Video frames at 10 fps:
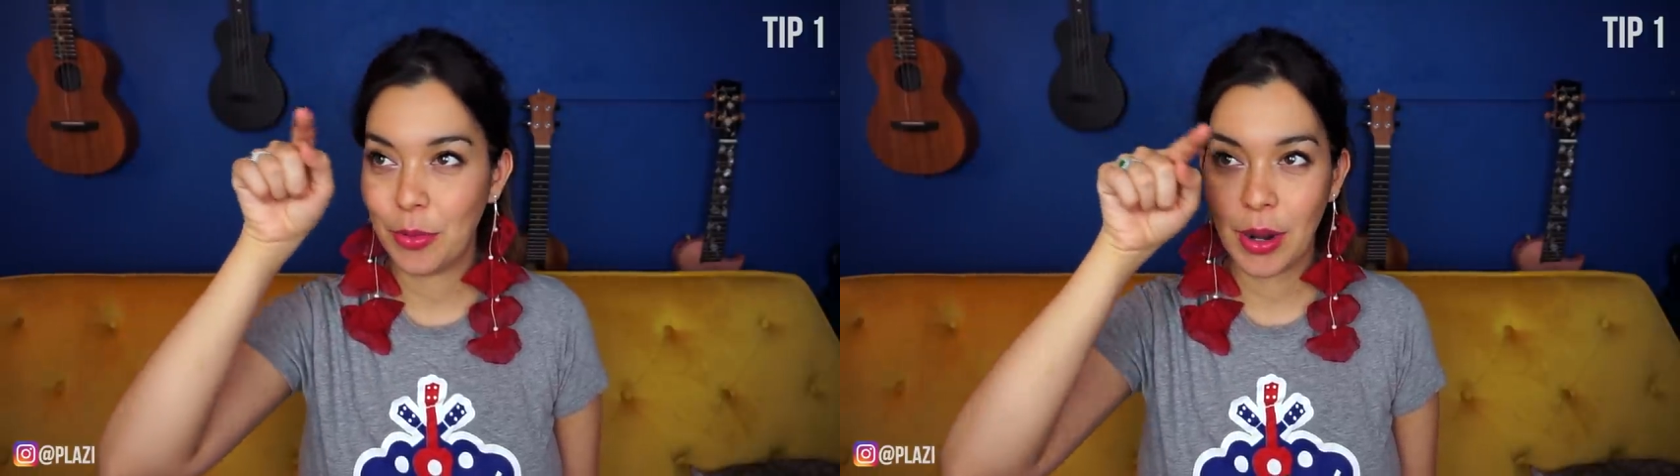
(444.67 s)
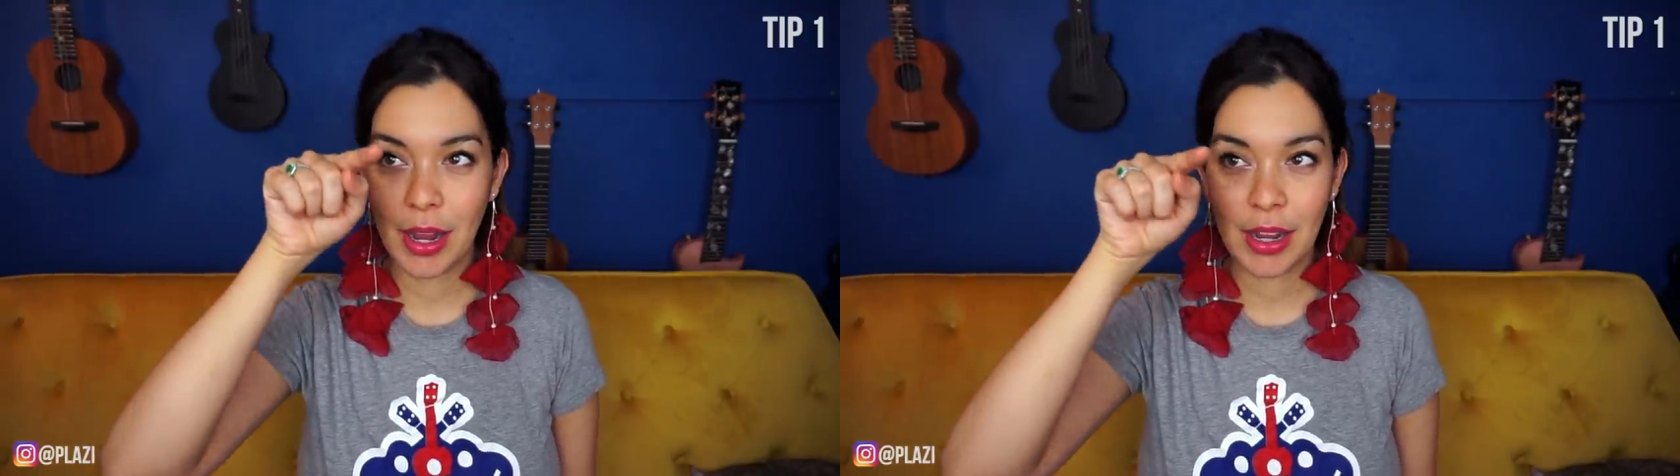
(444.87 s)

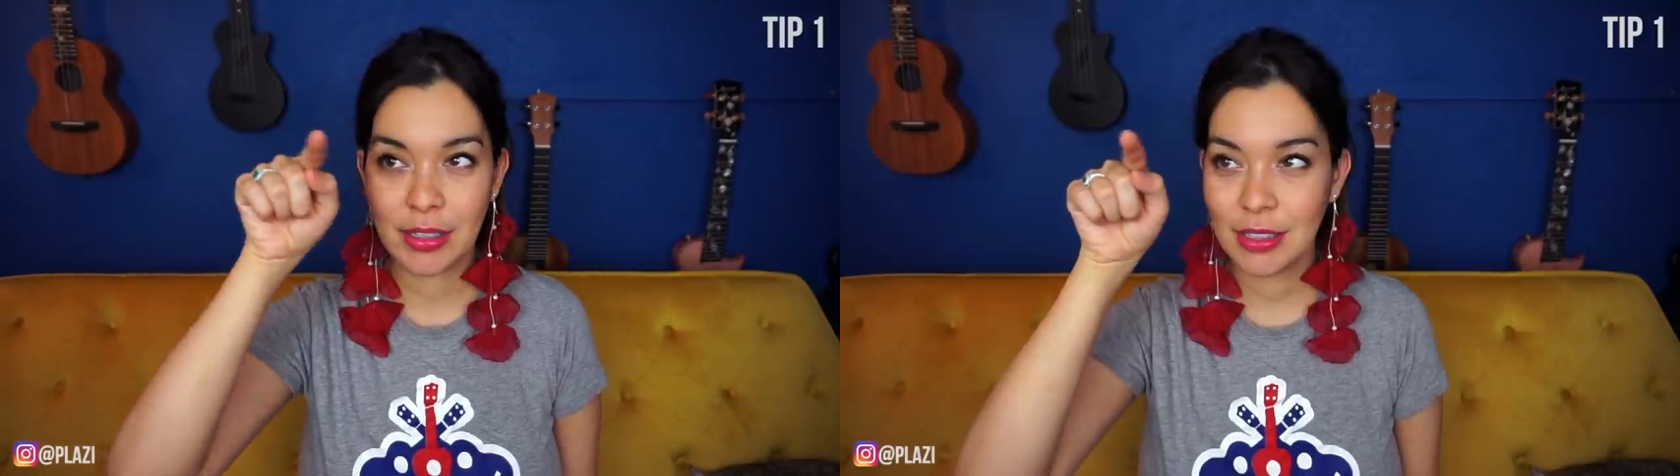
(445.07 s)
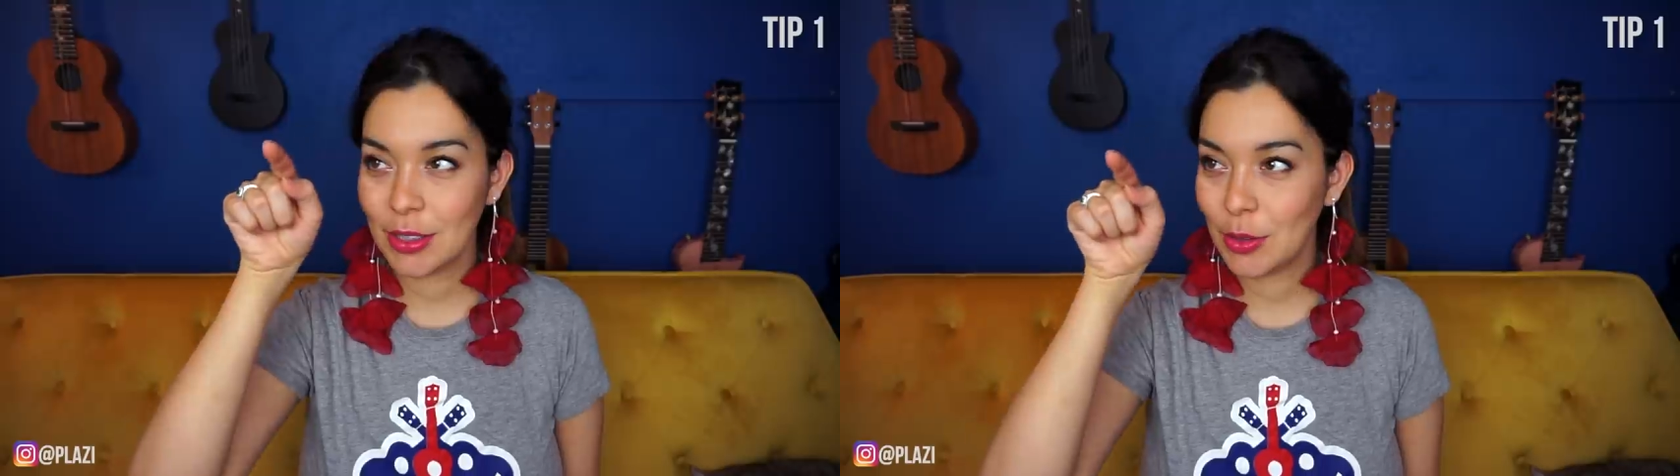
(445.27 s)

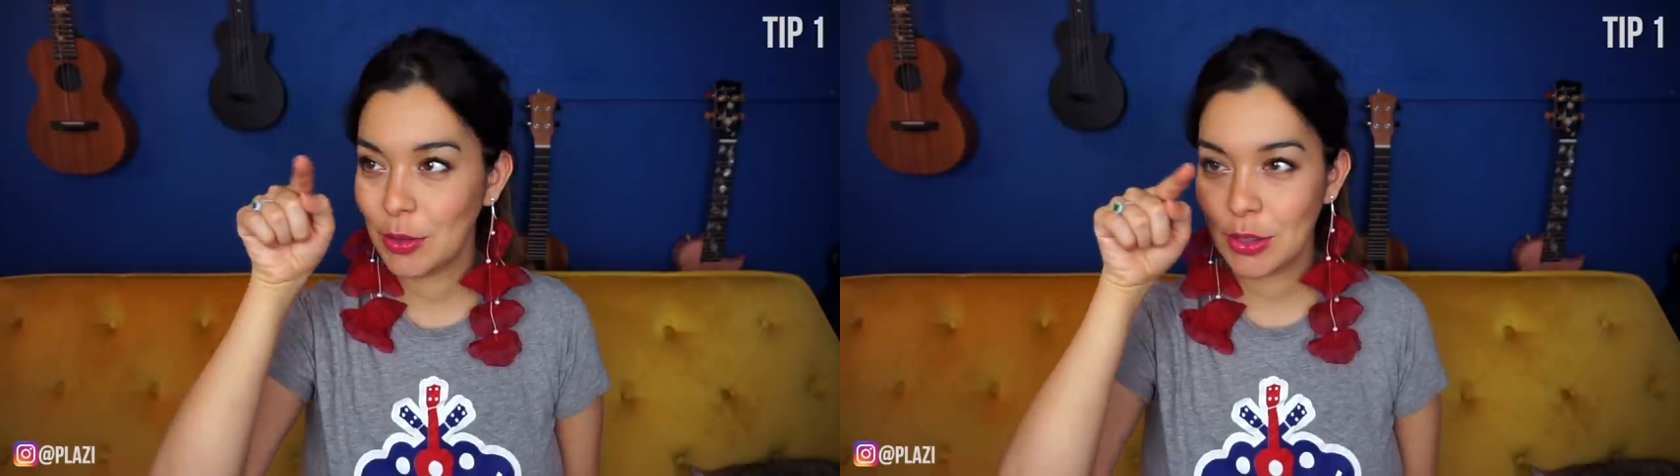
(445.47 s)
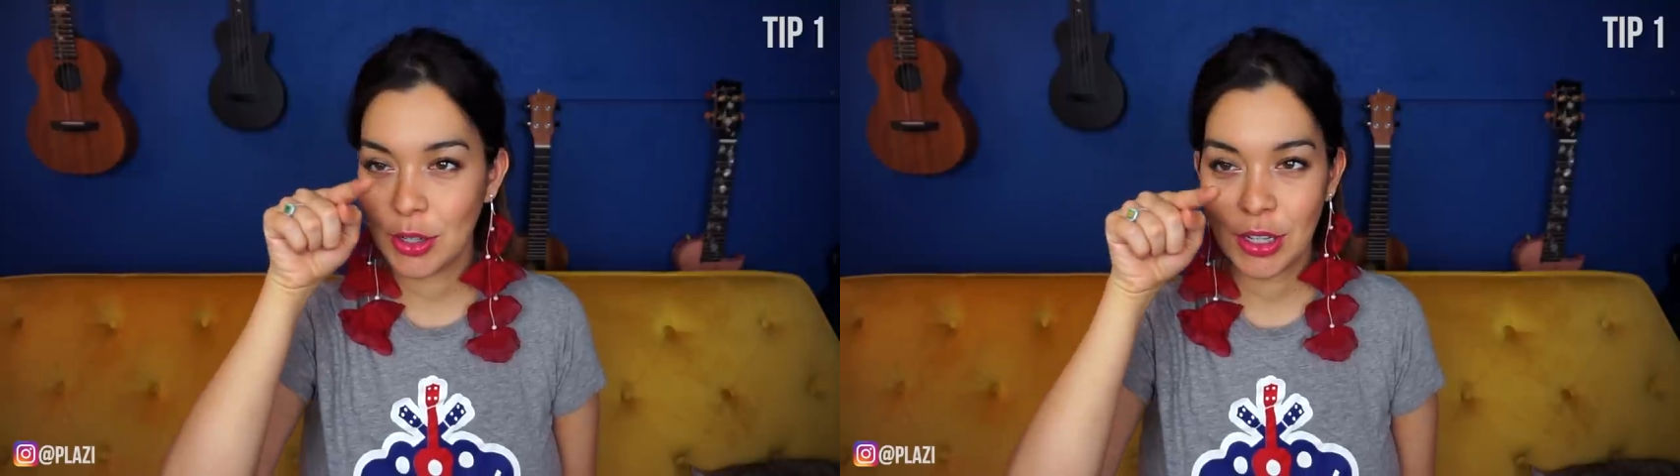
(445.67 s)
practice the
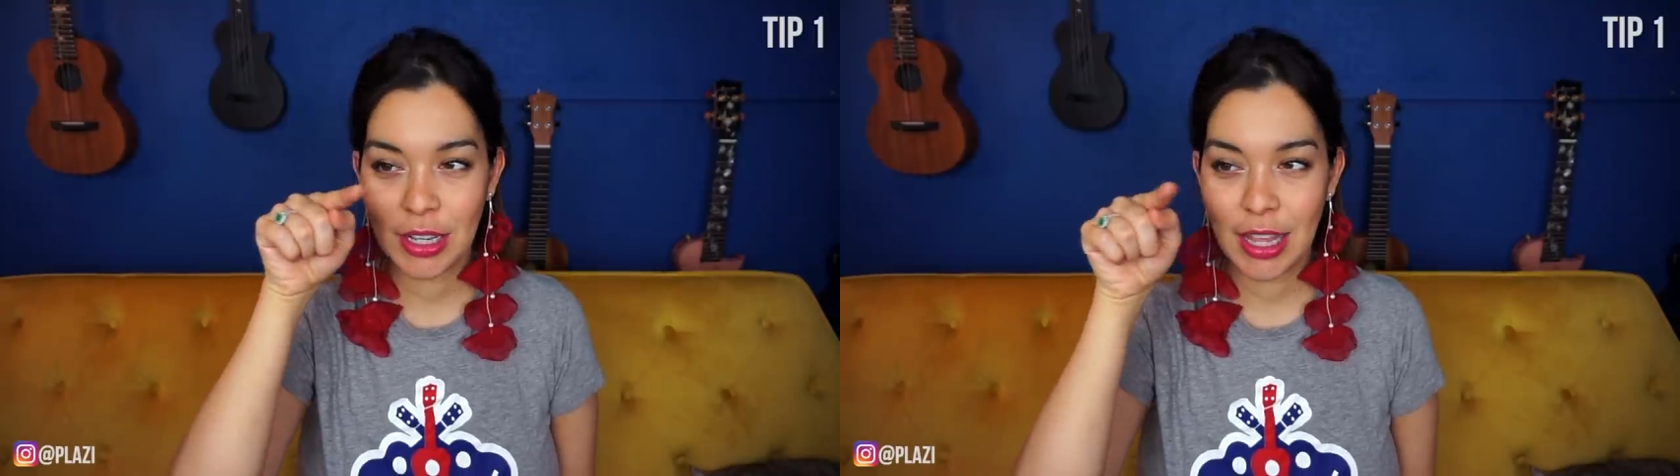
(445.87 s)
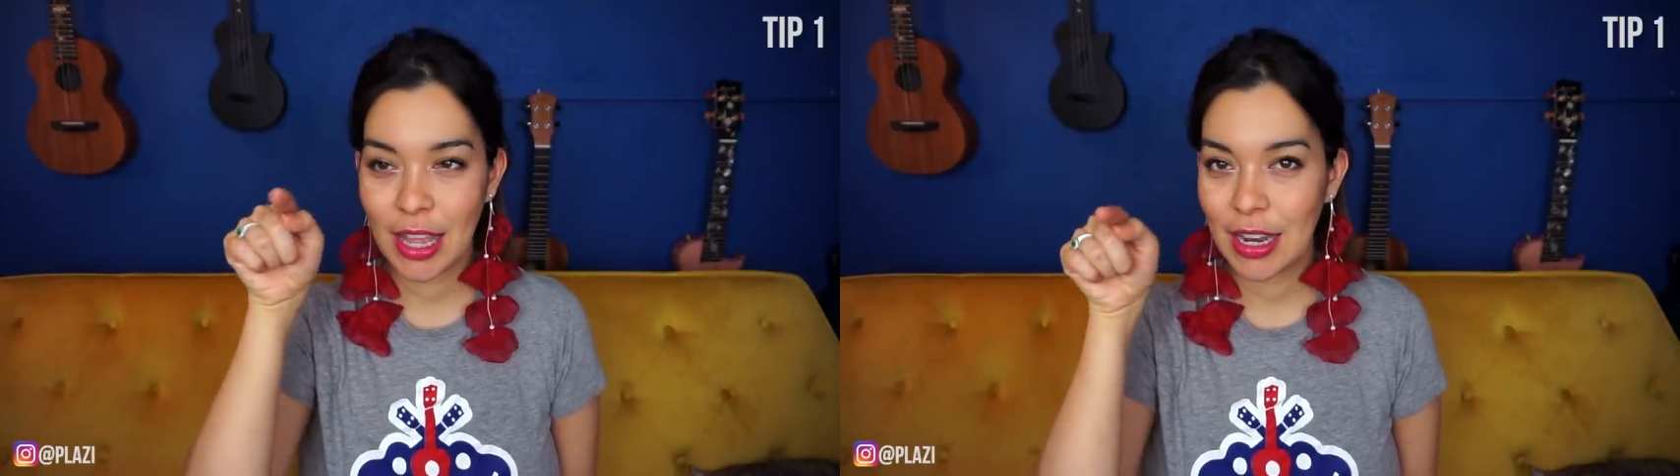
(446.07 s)
whole song
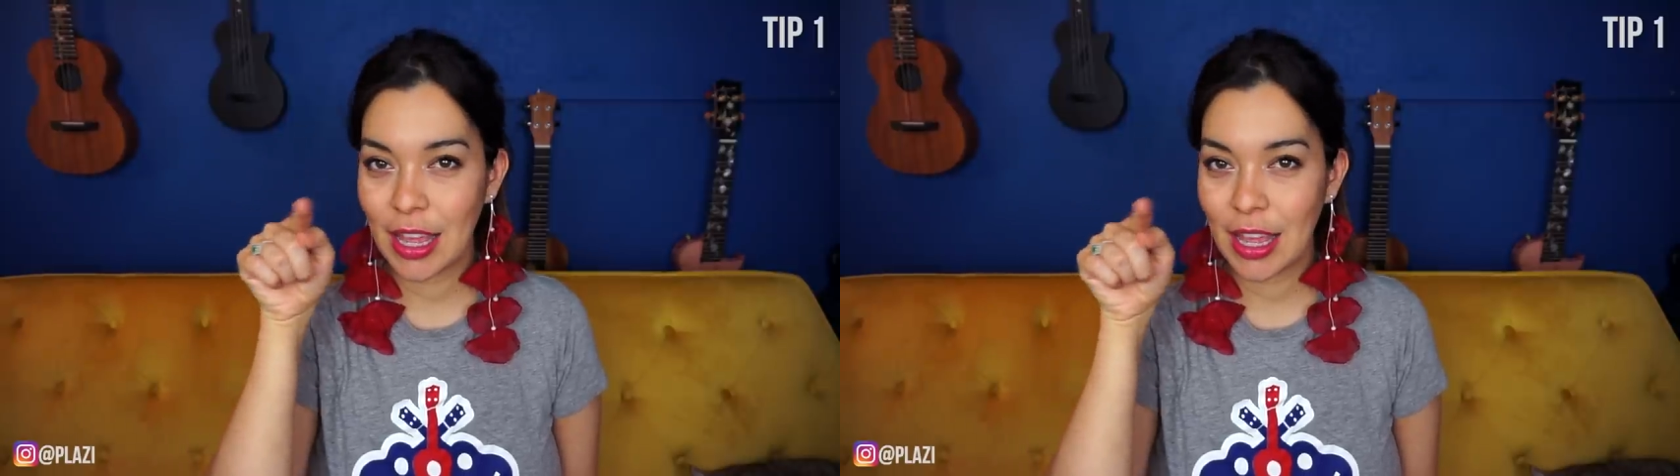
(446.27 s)
again